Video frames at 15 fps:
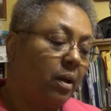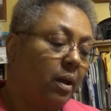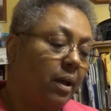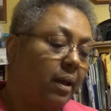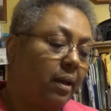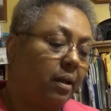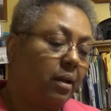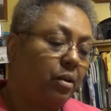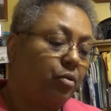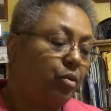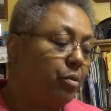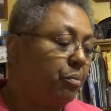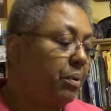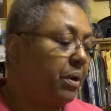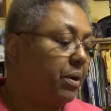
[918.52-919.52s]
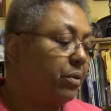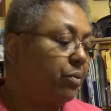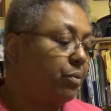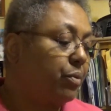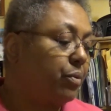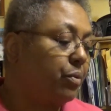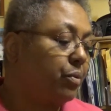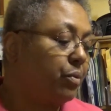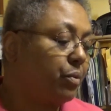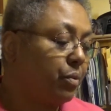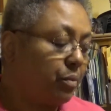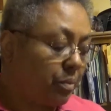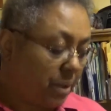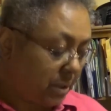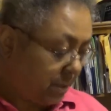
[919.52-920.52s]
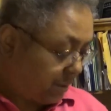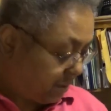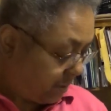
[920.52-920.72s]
A country bathroom. Let's